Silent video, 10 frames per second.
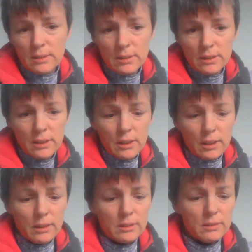you
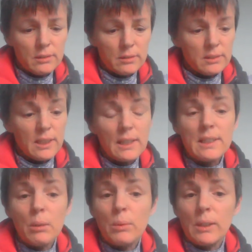know, that's
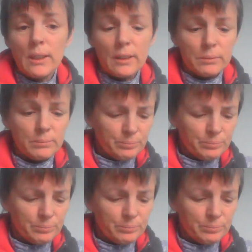how we learn.